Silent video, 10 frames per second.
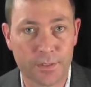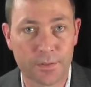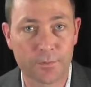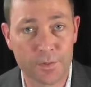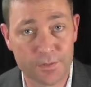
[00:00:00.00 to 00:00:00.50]

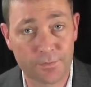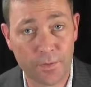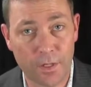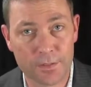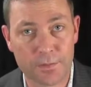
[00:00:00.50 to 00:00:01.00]
And in the recent
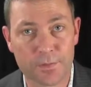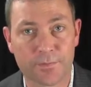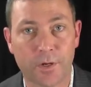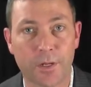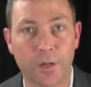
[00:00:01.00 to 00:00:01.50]
floods, it was
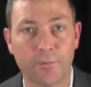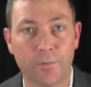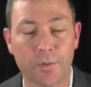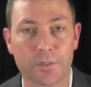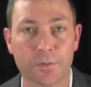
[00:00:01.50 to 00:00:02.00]
very
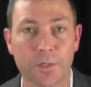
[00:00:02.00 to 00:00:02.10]
helpful because we